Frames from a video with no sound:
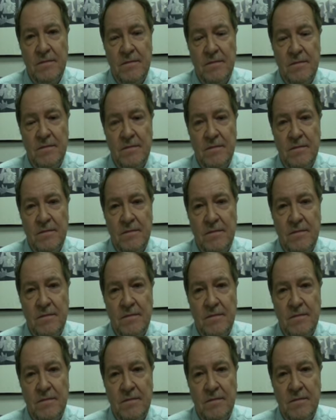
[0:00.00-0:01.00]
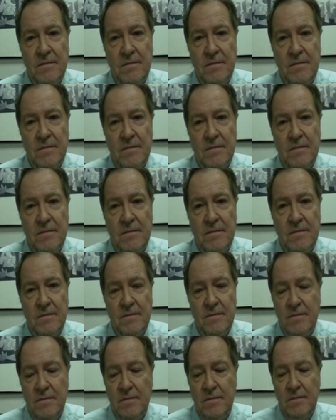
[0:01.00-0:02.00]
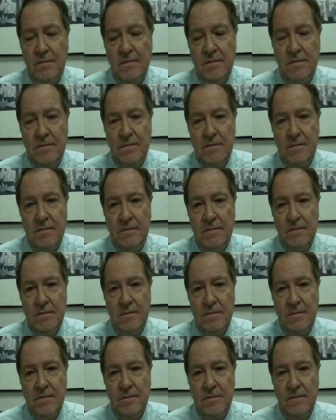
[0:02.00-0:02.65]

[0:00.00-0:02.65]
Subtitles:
The person shown says nothing.